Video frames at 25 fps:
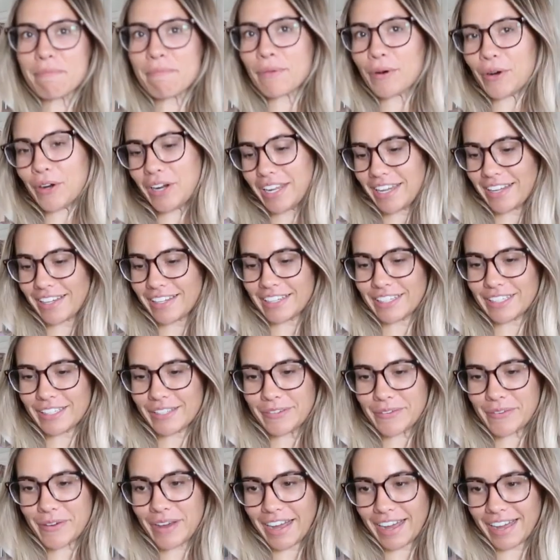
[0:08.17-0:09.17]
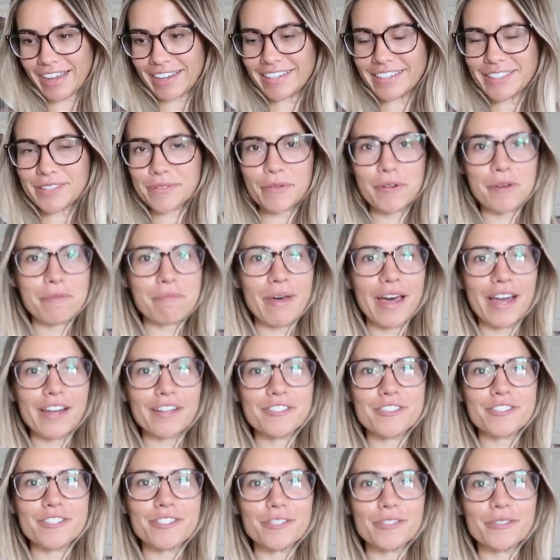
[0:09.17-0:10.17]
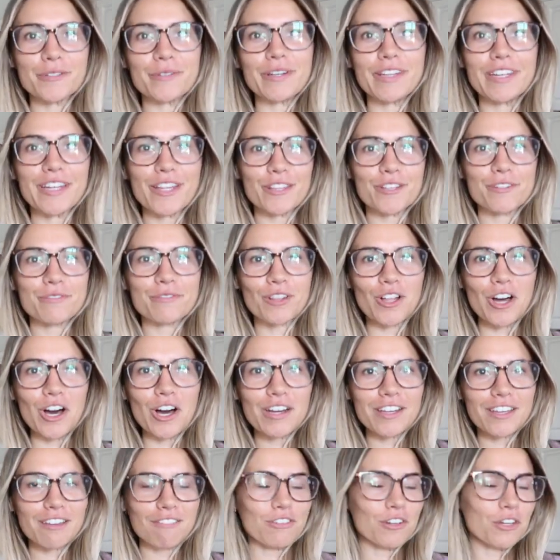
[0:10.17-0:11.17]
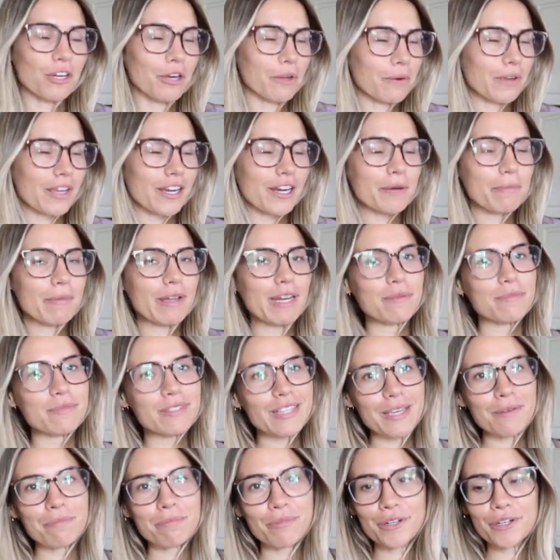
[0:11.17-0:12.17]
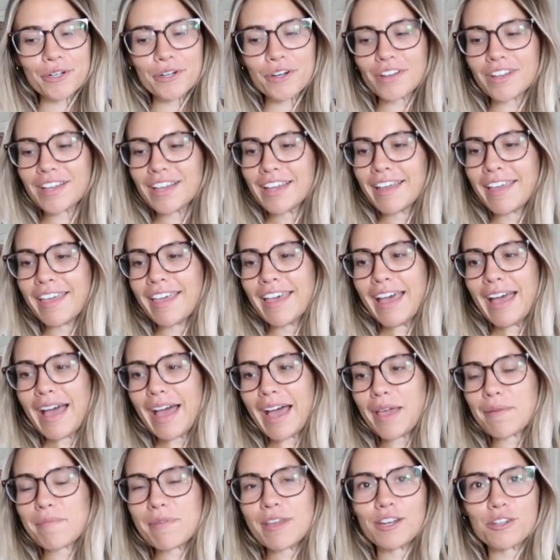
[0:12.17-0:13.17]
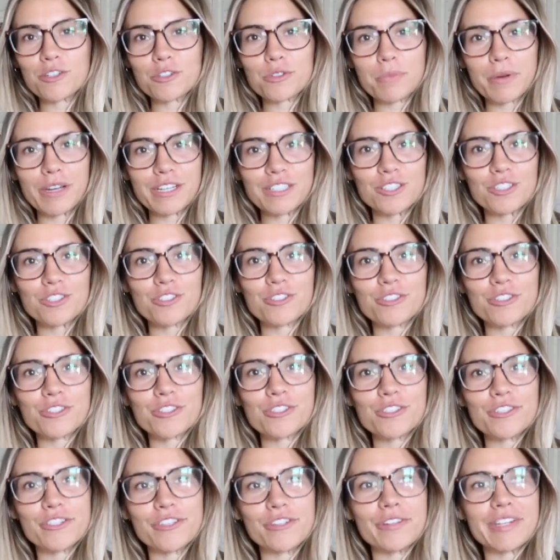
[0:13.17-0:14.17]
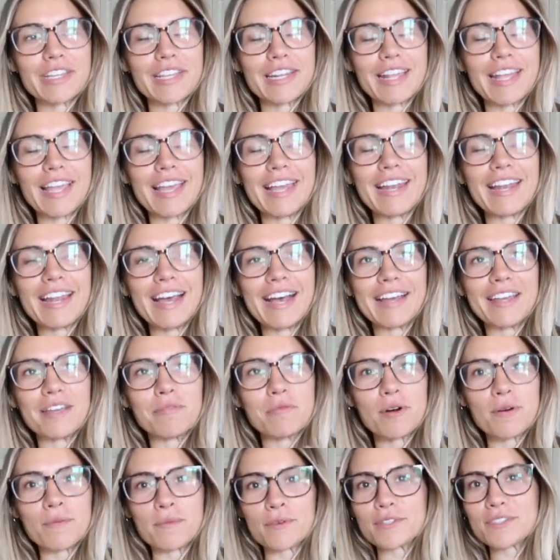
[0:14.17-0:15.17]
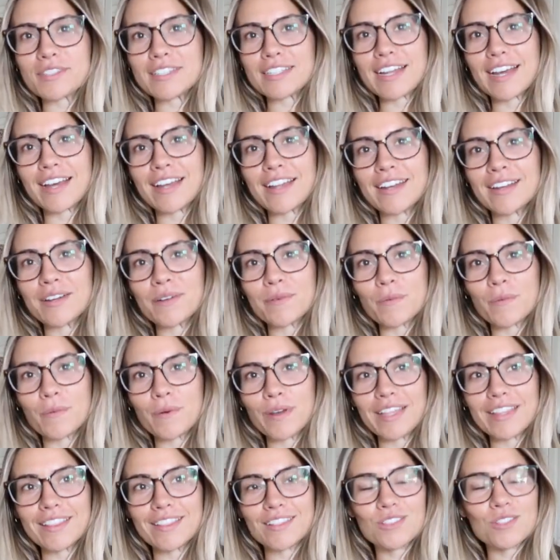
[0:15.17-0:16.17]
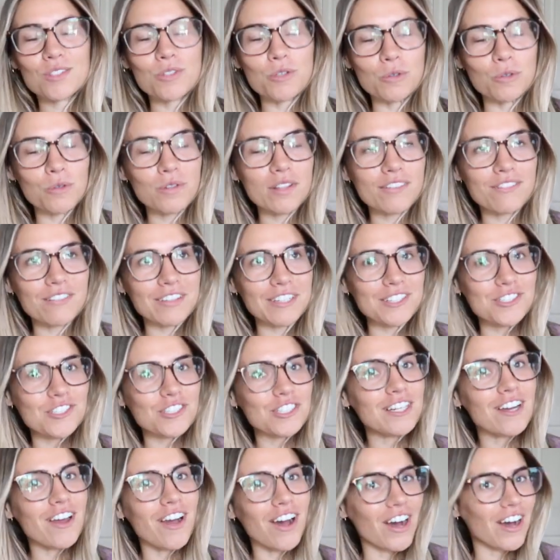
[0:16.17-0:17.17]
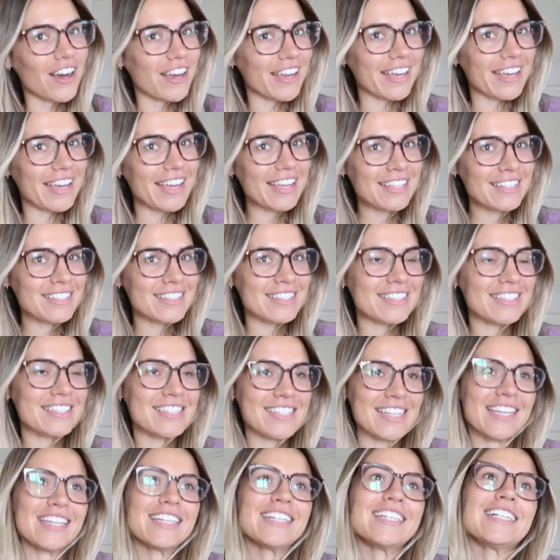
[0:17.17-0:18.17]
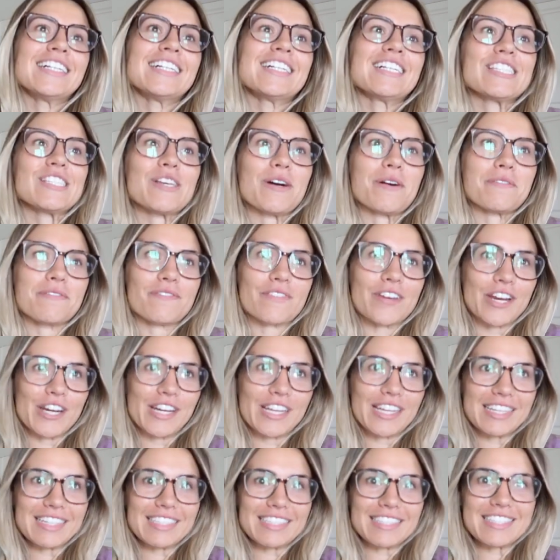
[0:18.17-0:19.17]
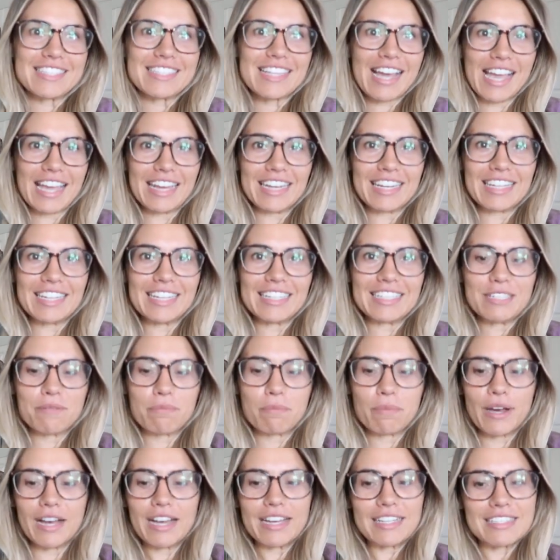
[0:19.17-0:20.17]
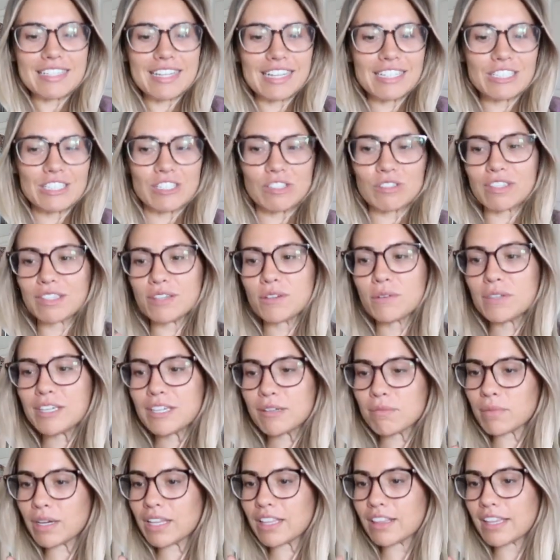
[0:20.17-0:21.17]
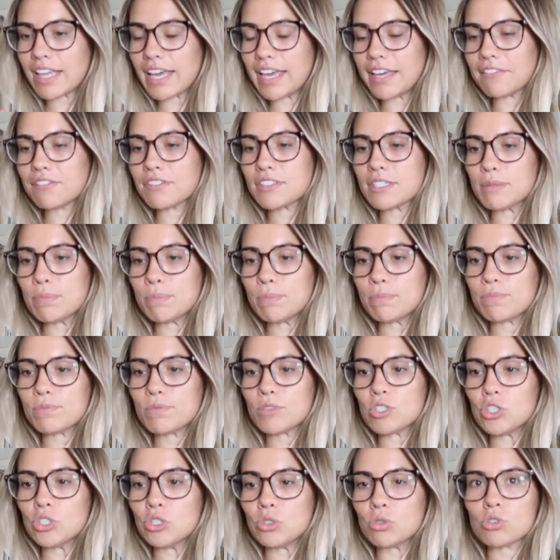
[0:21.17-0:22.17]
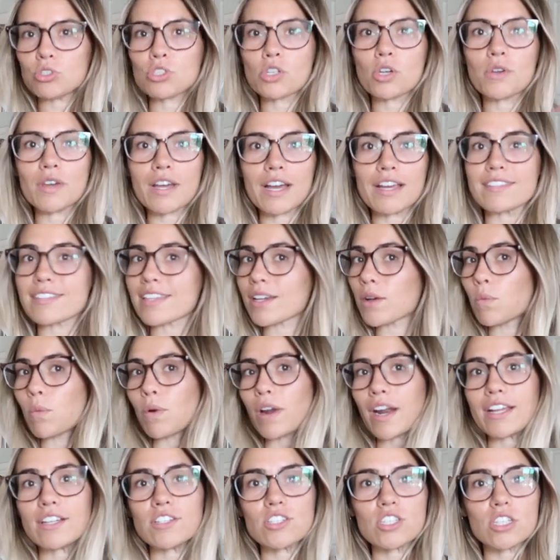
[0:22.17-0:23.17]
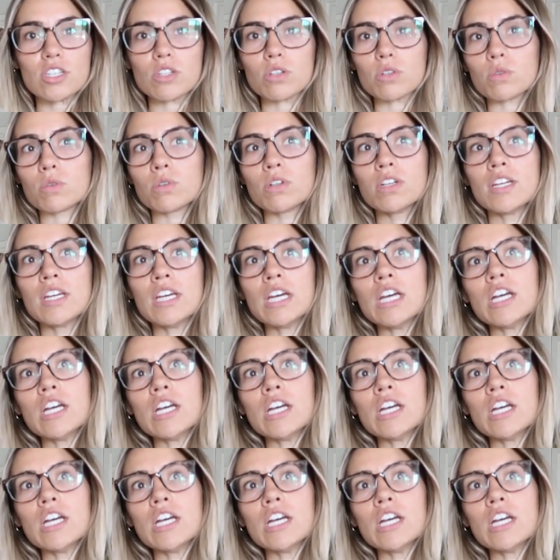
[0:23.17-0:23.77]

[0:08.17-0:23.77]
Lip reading: morning, you guys. Welcome back to another vlog. If you're new here, my name is April. I'm a nurse practitioner student and I am almost done with school. I finished in August, so I'm very excited, but I do like week in my life to show you guys like what I do